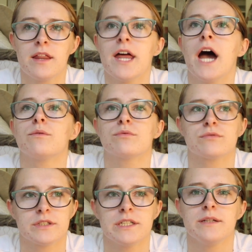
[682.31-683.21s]
That
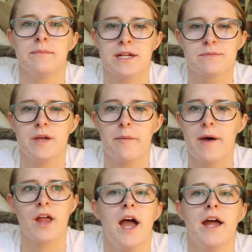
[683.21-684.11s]
really messed me
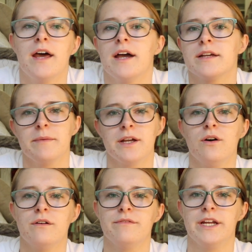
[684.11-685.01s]
up. And I can make
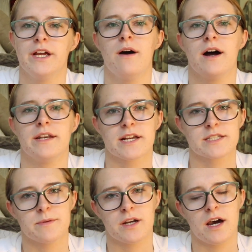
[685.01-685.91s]
a whole video on
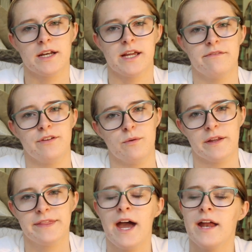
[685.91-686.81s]
Nexplanon if you
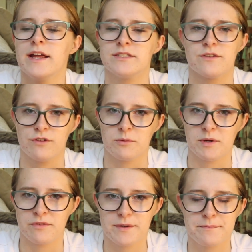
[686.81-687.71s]
want that. It's a form
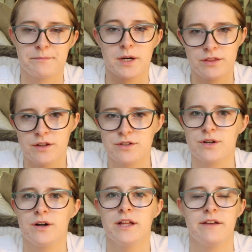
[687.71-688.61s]
of birth
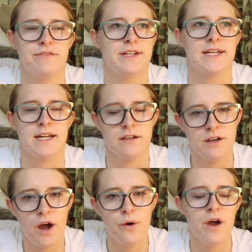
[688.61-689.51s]
control if you didn't
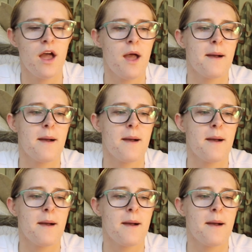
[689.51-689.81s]
know.